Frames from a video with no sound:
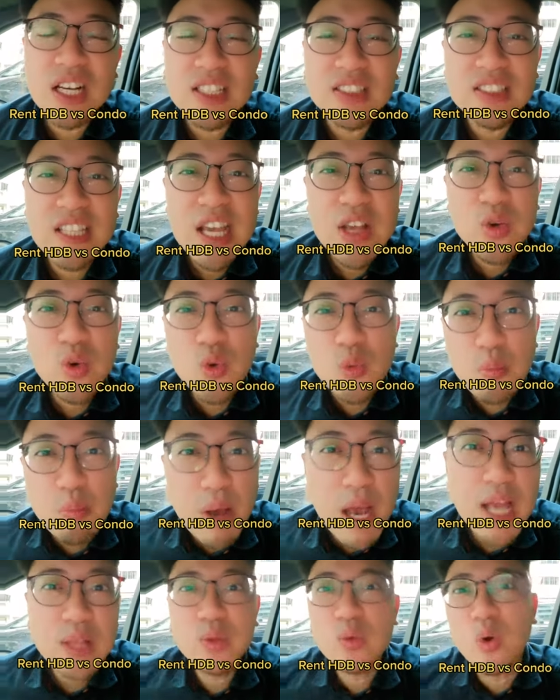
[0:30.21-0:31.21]
Say
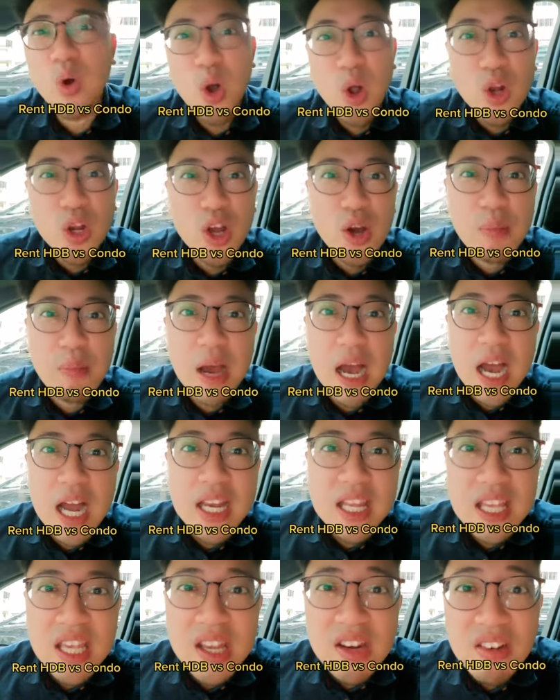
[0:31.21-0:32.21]
goodbye to all your
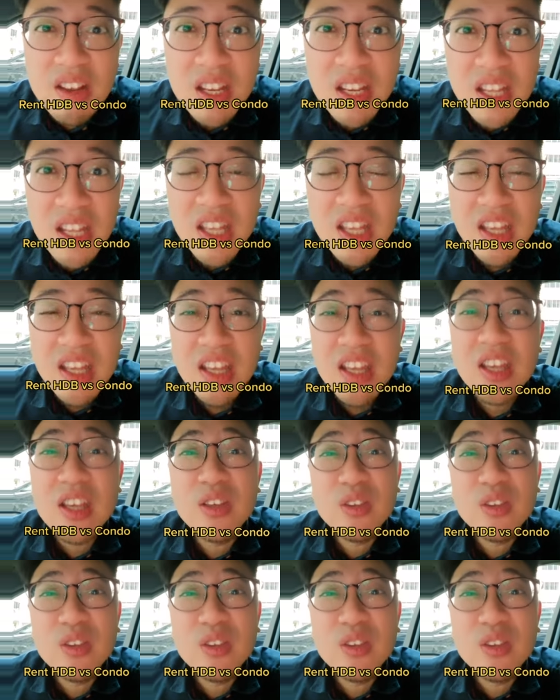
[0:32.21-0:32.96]
money already.